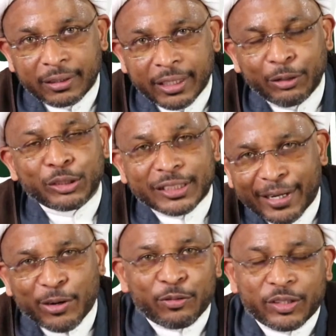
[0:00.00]
He was
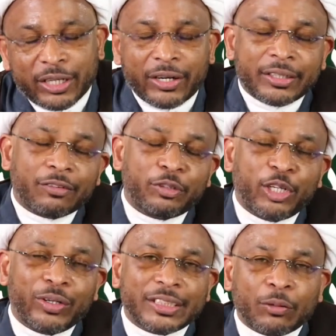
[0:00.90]
saying over there in the
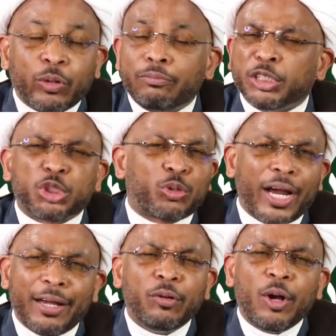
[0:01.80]
video, he said, we've been
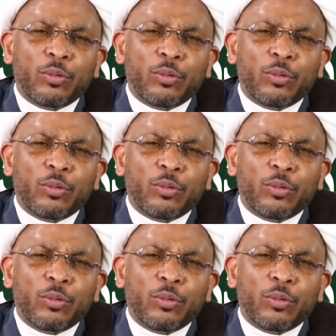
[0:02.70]
trained.